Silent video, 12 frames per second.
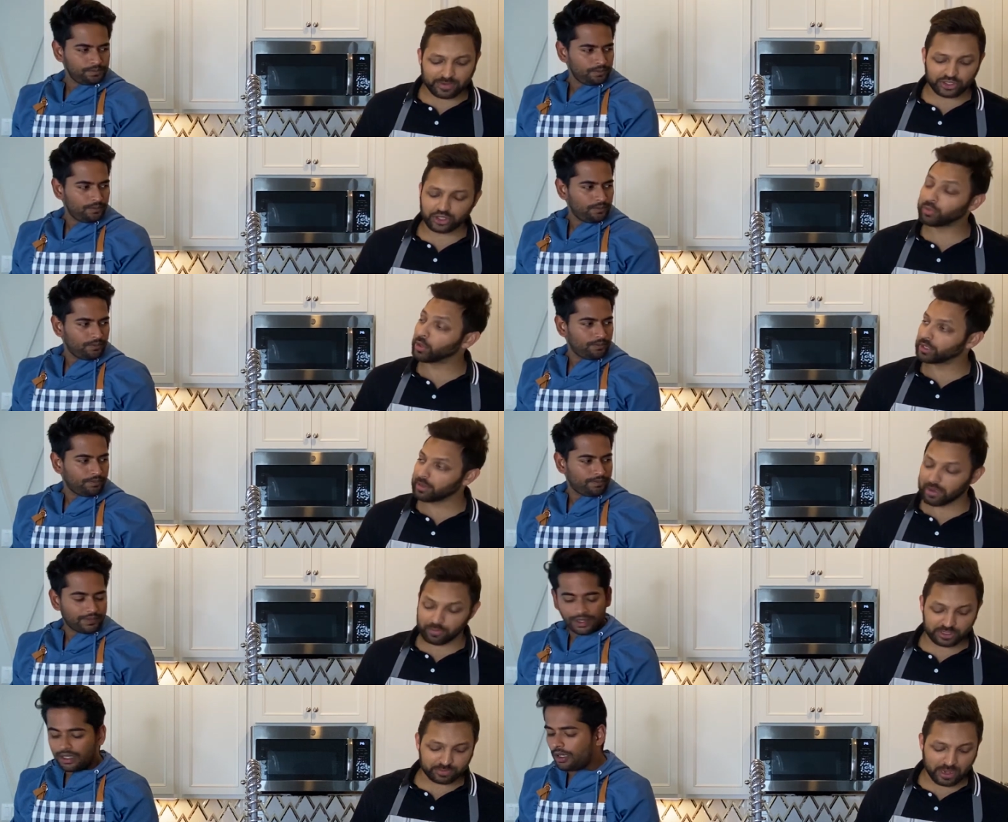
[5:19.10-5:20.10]
Speaker 1: to my chipotle
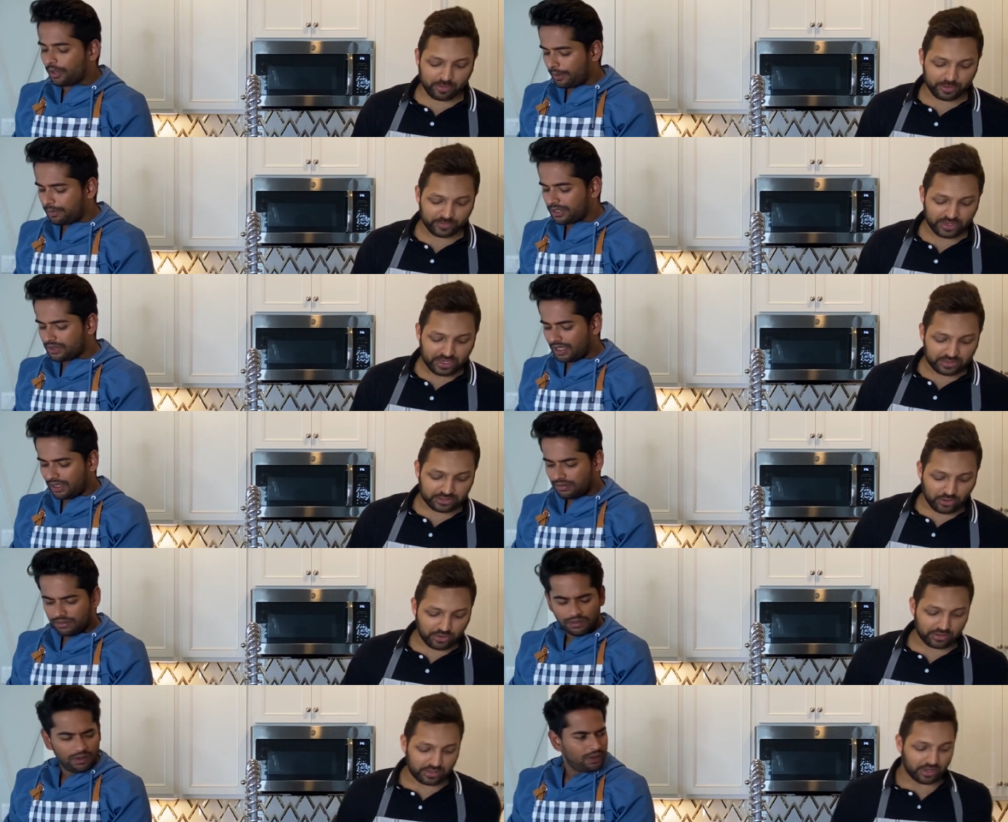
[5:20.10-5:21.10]
peppers, babe. Okay,
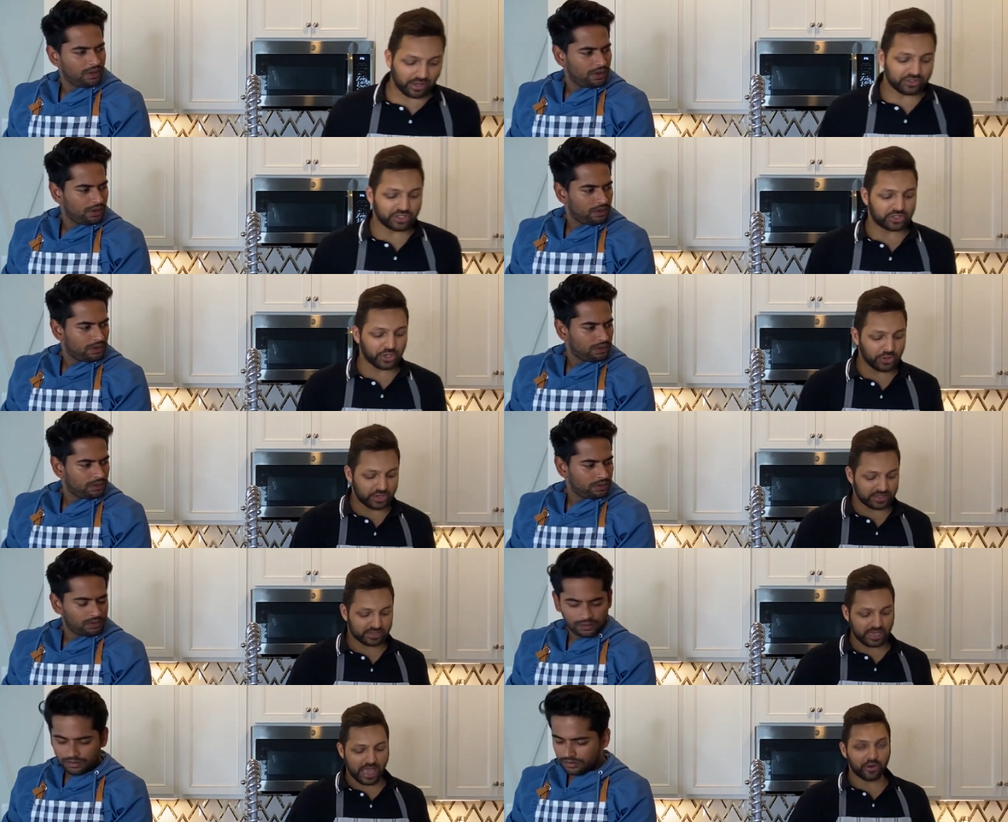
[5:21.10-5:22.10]
so, uh, just so you can
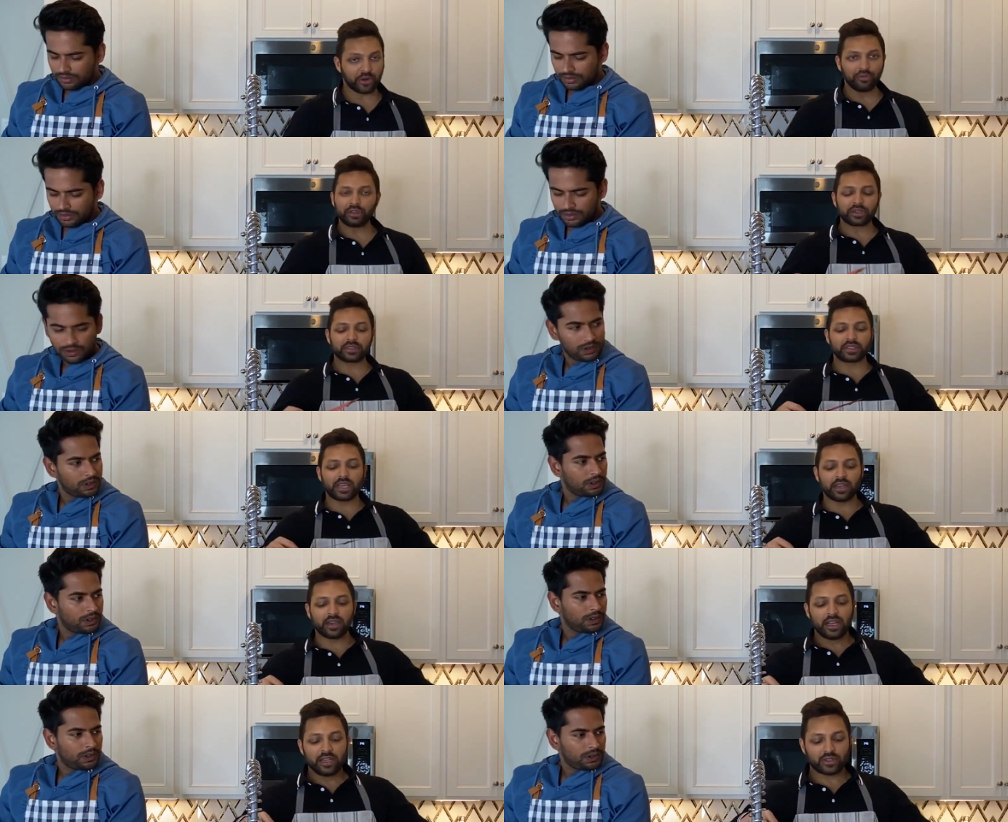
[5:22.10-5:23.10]
see, I don't know if you can see
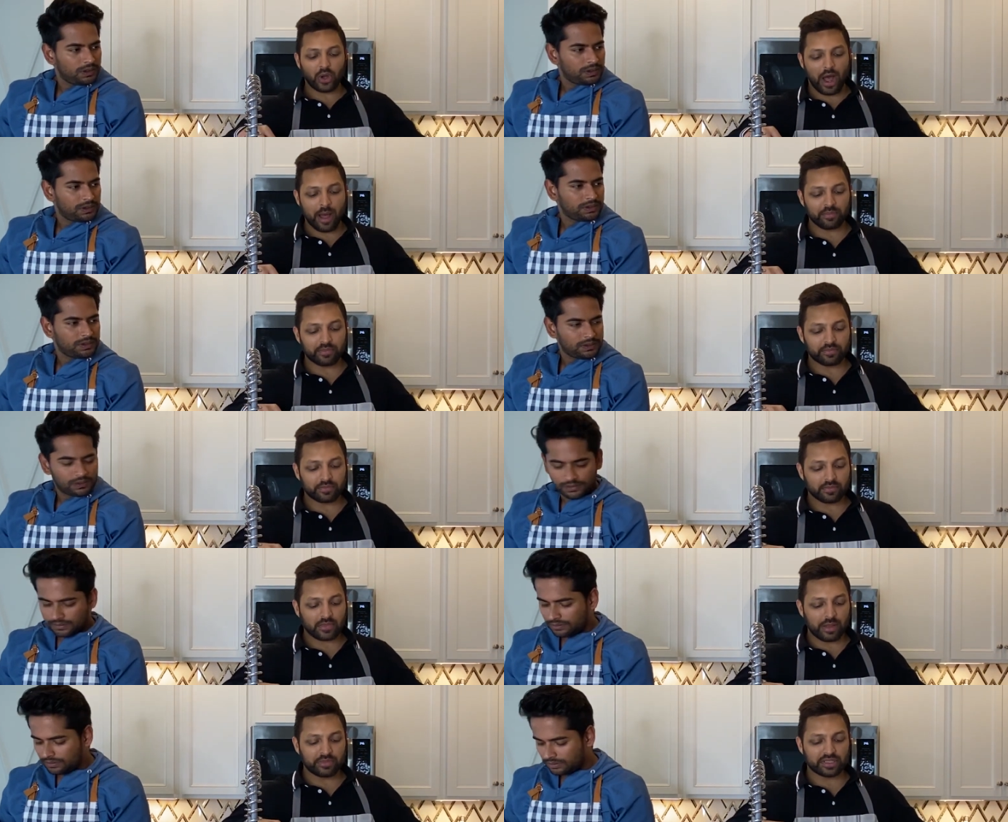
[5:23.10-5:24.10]
it. So I'm um,
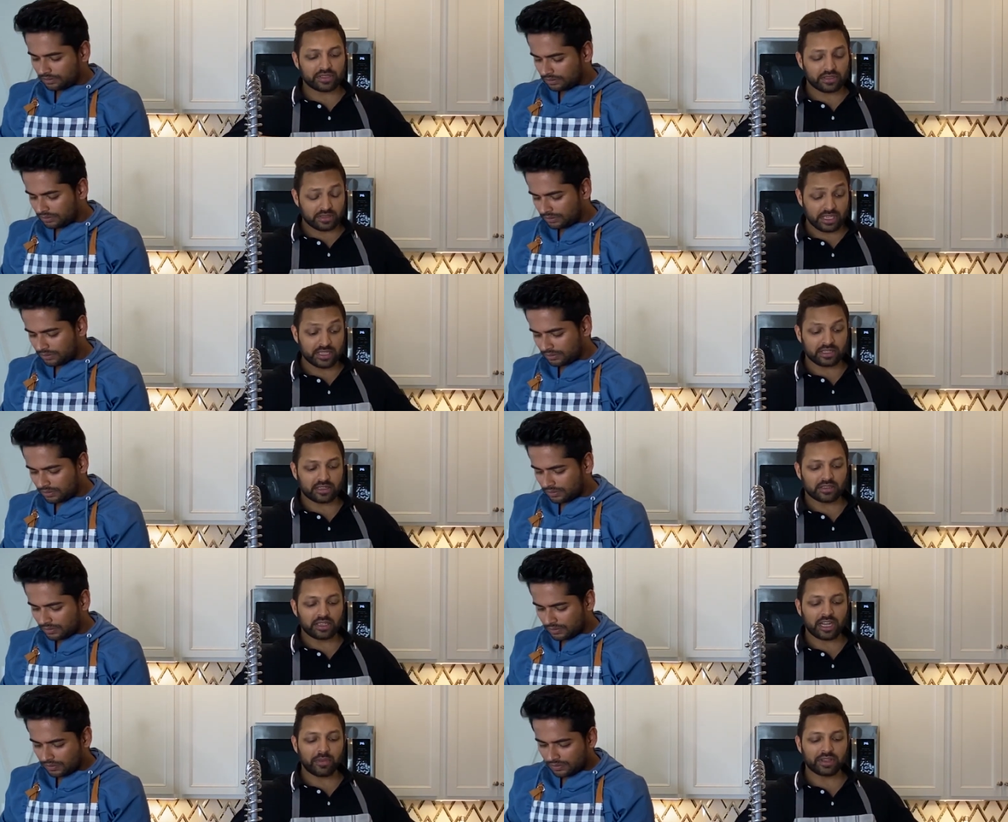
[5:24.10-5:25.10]
I'm just these
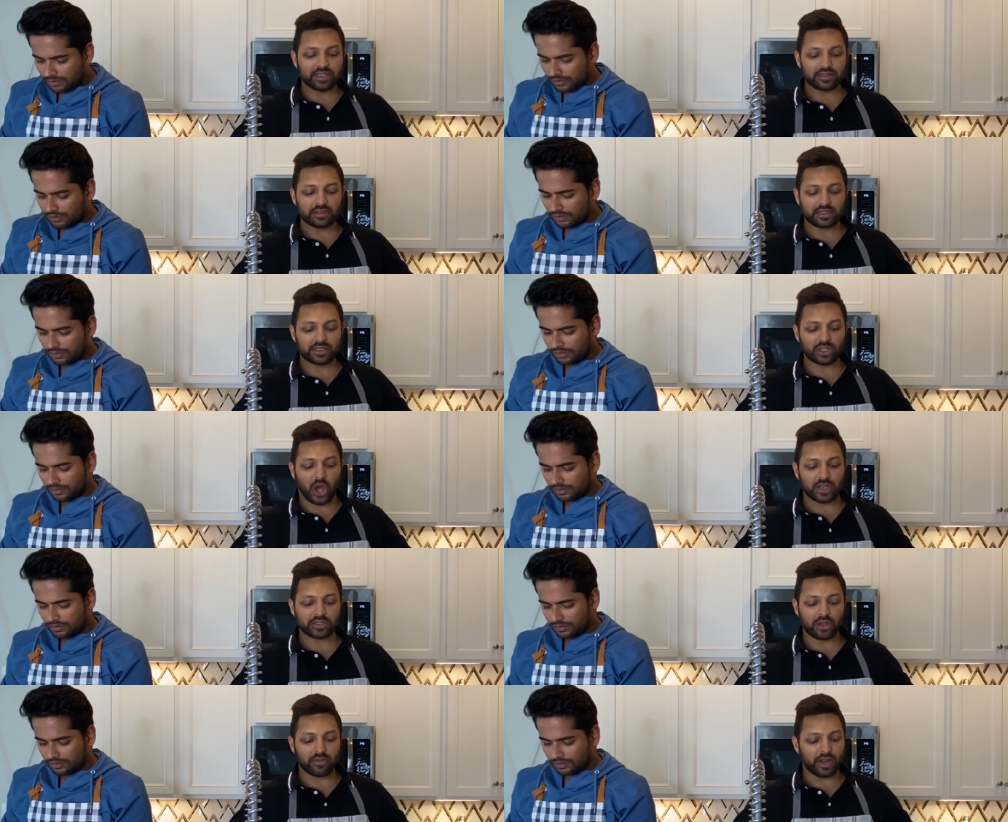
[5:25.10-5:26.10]
they come in this, this
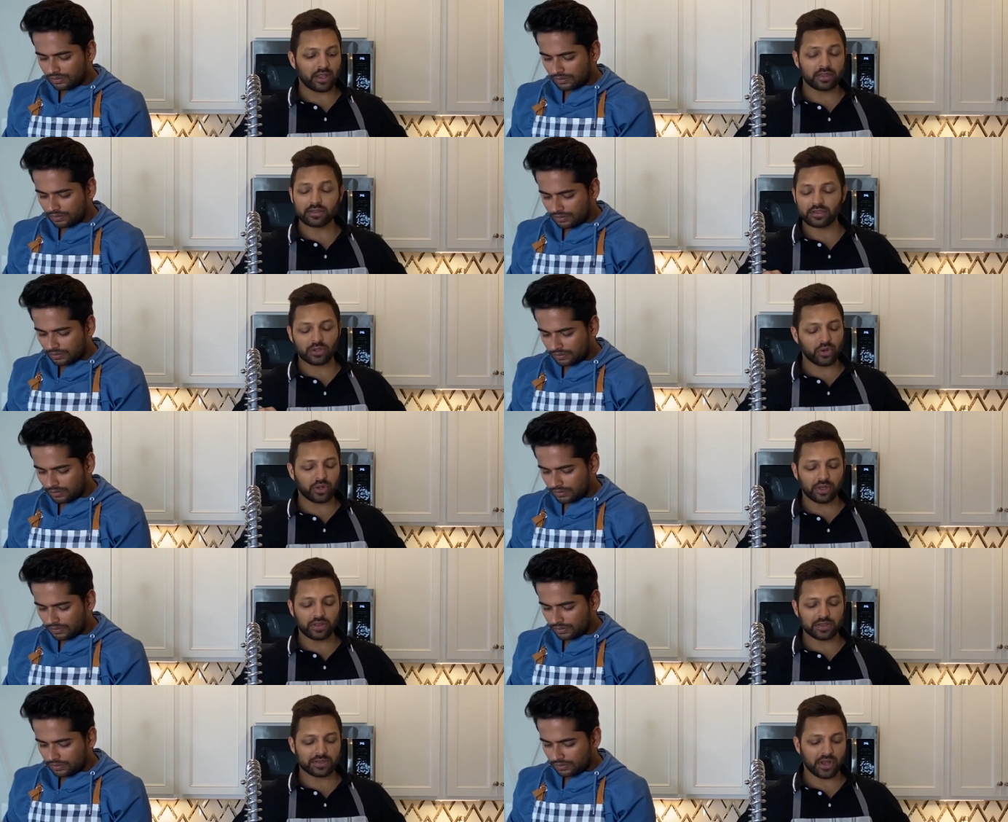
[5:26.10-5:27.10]
sauce already. So
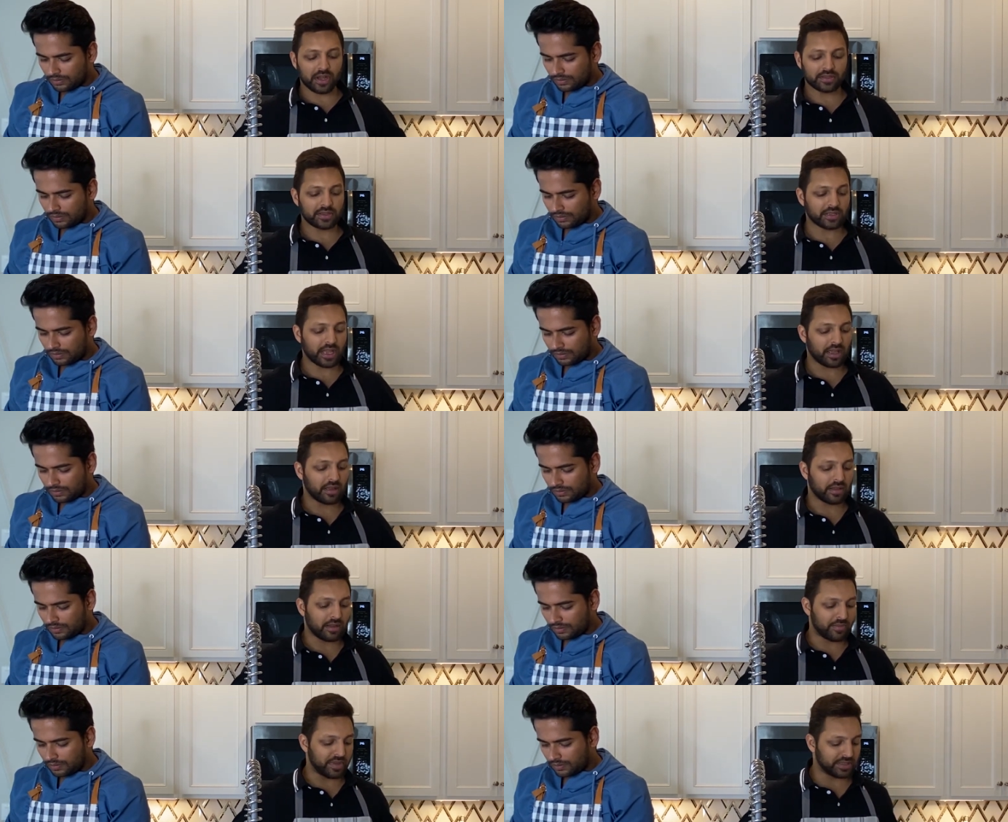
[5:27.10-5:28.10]
good. The sauce is like
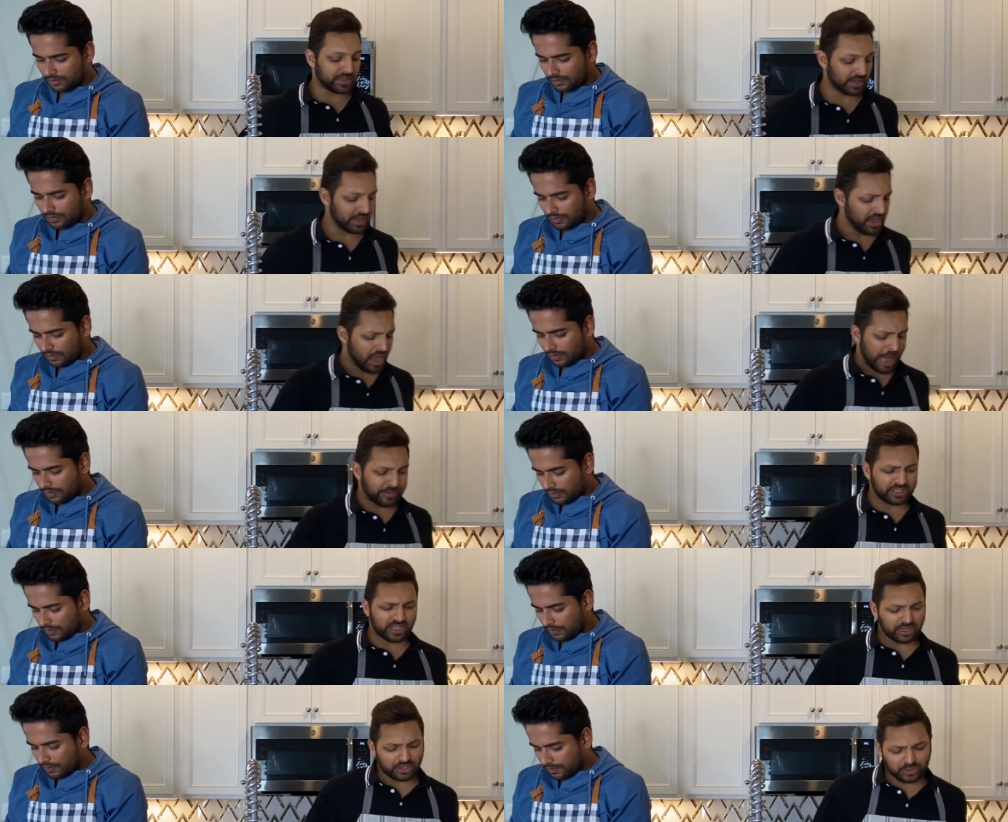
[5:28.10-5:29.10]
amazing. I'm just
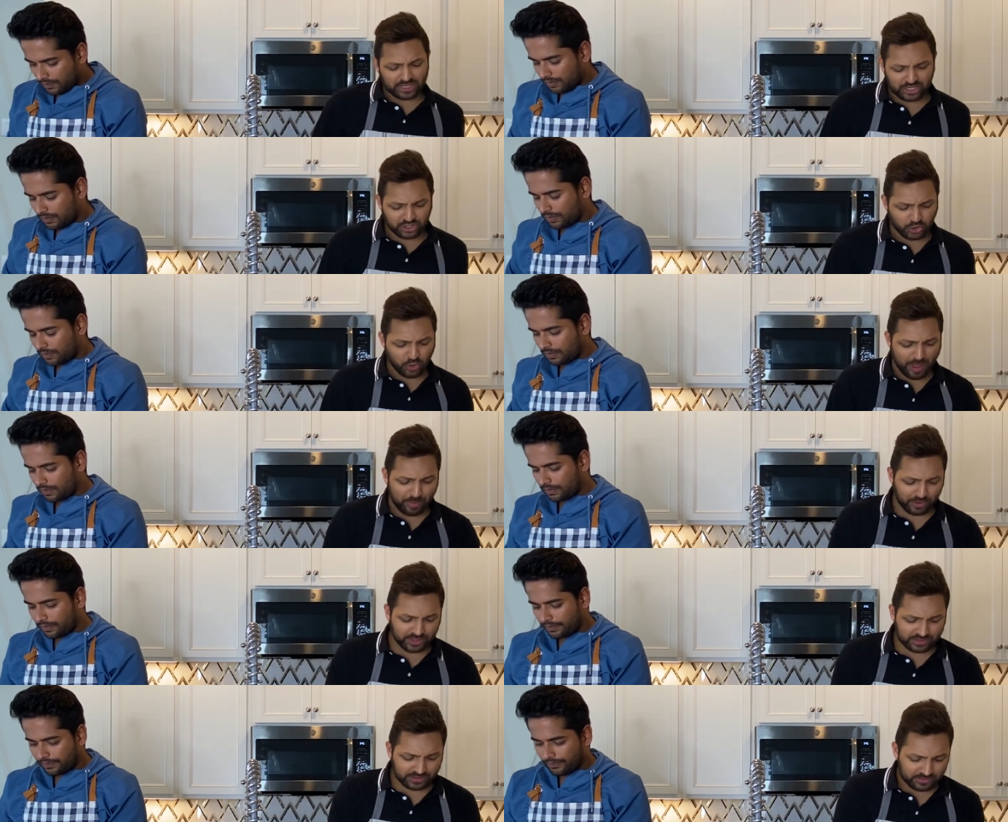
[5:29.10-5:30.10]
gonna use like two
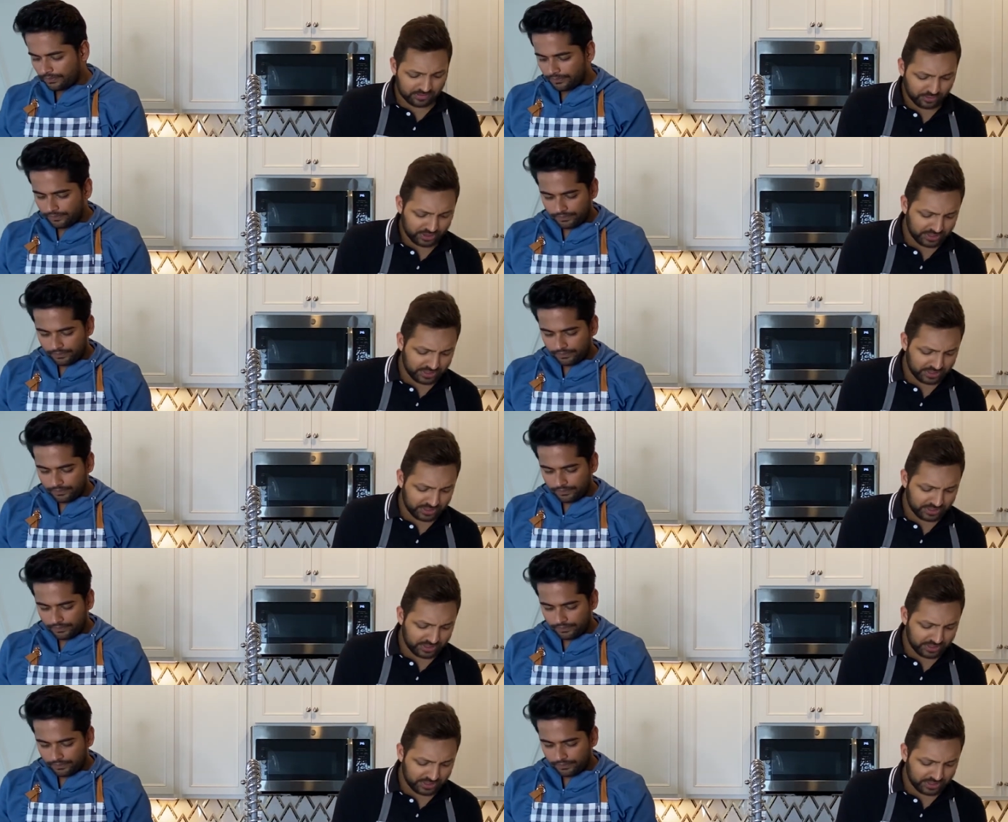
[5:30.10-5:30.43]
peppers for